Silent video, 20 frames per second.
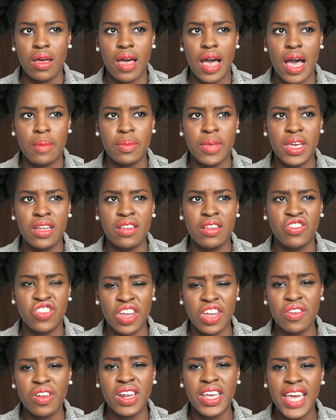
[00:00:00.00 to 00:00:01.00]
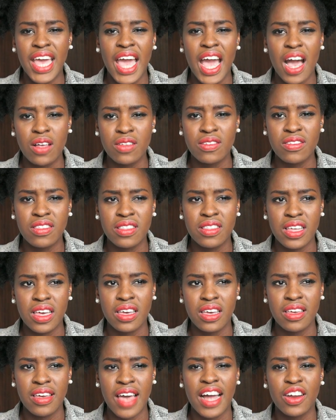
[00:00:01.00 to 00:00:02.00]
I mean, generally
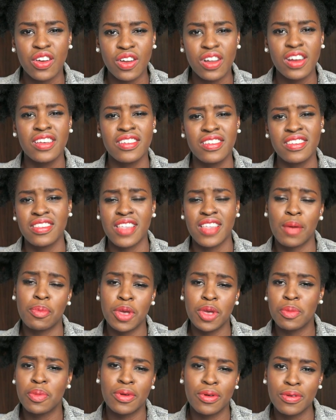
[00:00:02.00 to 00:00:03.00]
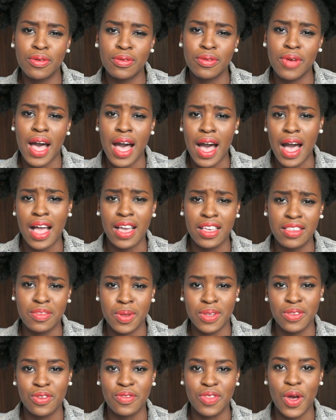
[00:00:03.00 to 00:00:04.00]
counseling acknowledges that people are
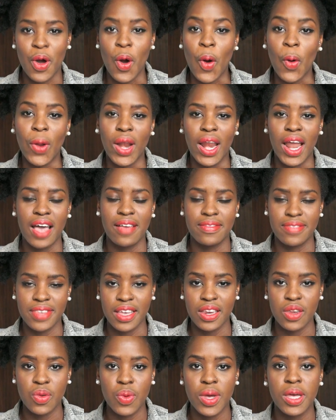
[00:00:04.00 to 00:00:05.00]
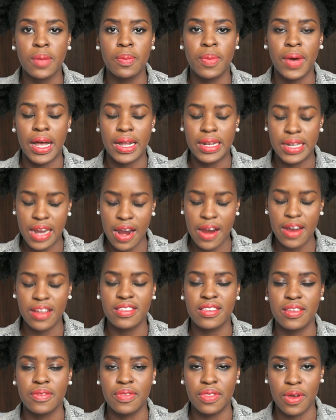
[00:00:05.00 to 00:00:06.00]
experts of their own lives anyway, but
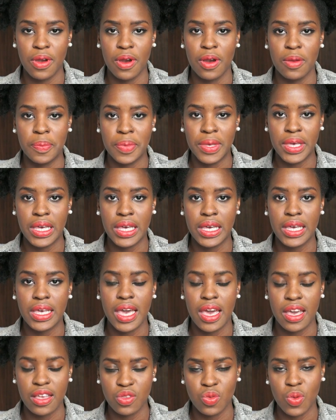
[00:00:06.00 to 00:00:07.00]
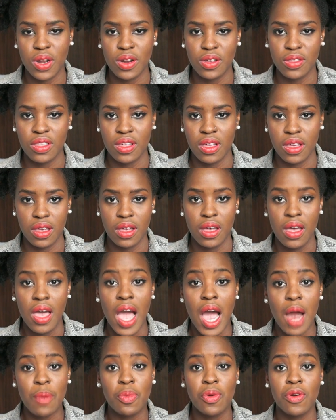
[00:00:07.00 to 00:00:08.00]
narrative therapy, yeah, is one of the
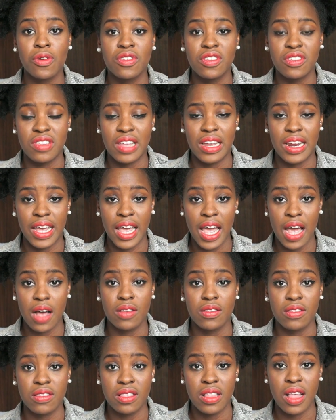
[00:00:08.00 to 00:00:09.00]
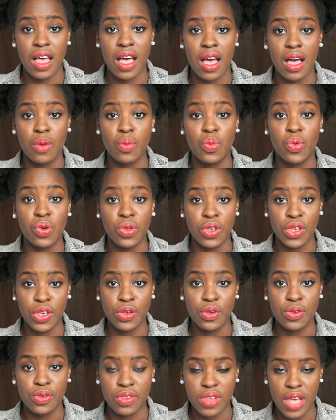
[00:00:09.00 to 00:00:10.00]
approaches that a counselor will
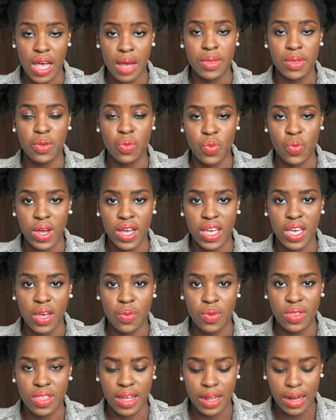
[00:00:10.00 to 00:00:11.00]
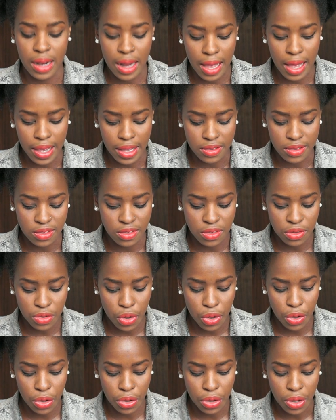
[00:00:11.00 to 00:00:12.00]
use in working with a client.
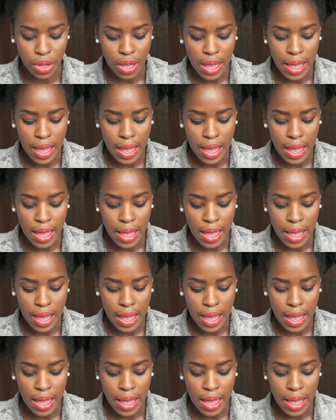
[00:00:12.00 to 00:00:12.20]
So